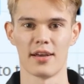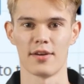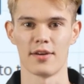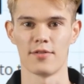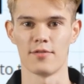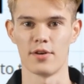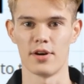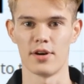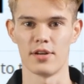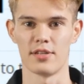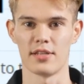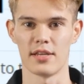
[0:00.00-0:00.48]

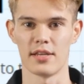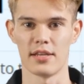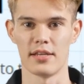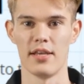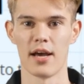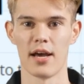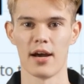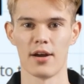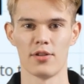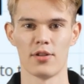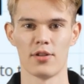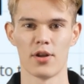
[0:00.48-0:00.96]
First,
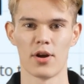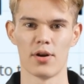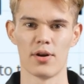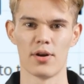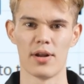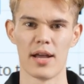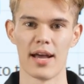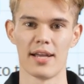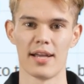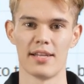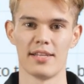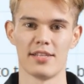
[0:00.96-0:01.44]
download
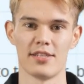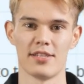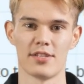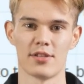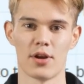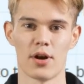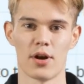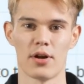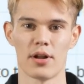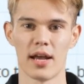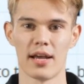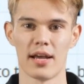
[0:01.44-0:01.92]
and
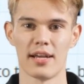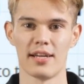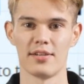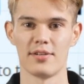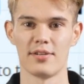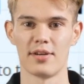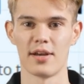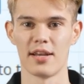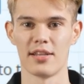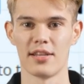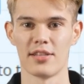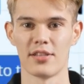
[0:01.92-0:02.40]
install
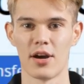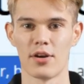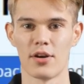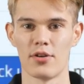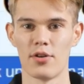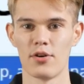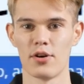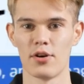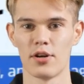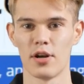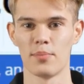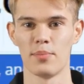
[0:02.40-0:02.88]
AnyTrans on
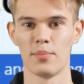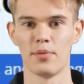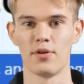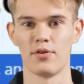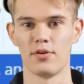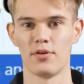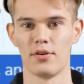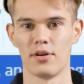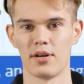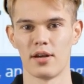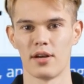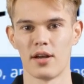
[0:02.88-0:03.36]
your
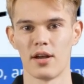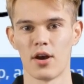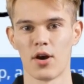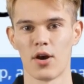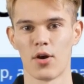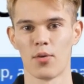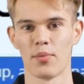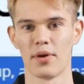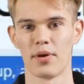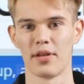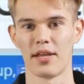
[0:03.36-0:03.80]
computer. Open